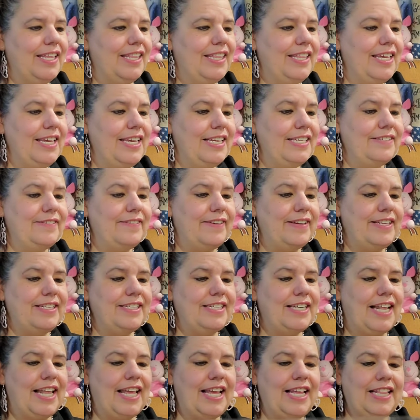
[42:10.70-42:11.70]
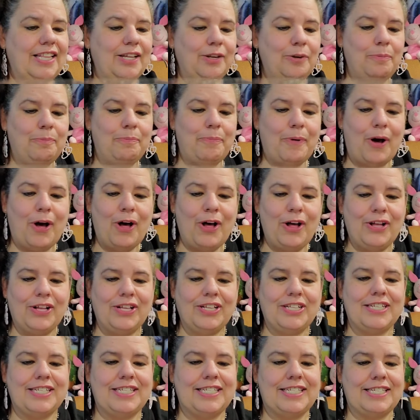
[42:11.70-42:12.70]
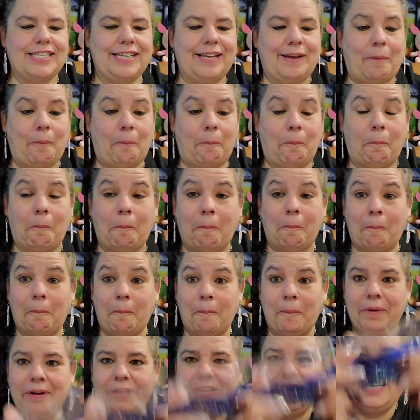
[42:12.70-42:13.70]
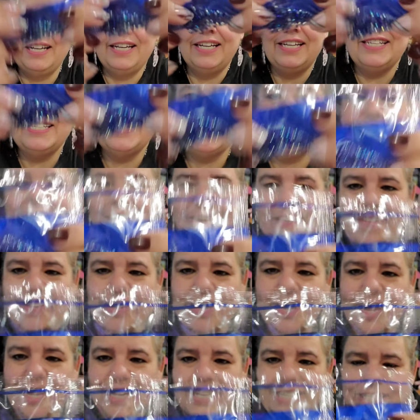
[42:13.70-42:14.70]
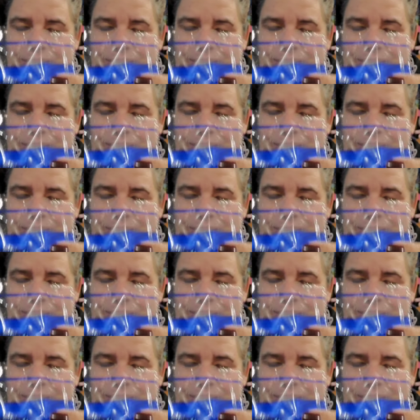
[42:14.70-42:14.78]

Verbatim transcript: these ones are like little balls. So you got